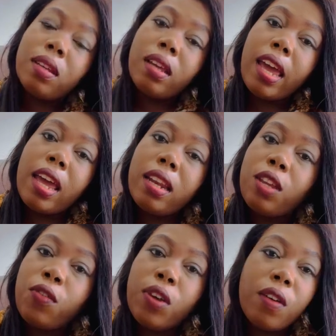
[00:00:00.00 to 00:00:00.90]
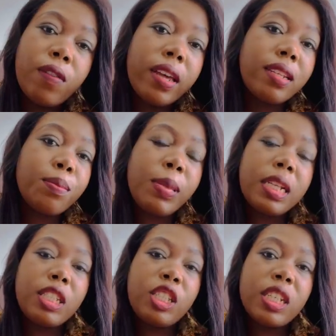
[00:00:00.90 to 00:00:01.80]
And if you haven't,
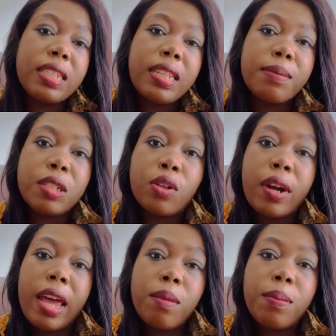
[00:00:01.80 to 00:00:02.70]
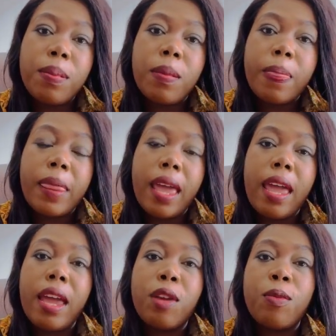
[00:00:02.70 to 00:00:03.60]
please just subscribe.
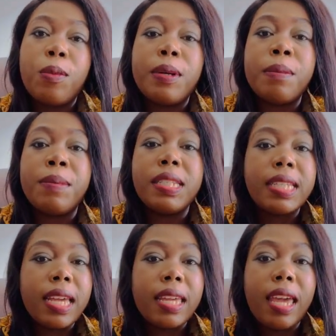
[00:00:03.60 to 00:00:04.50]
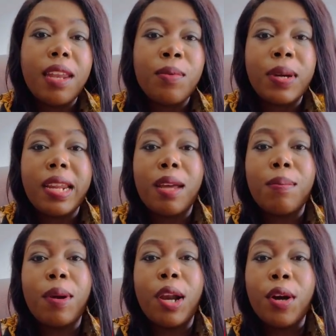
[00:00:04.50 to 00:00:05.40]
And we will meet again when I
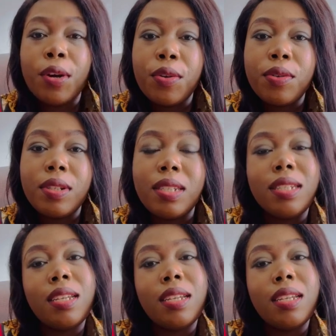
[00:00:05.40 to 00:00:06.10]
upload.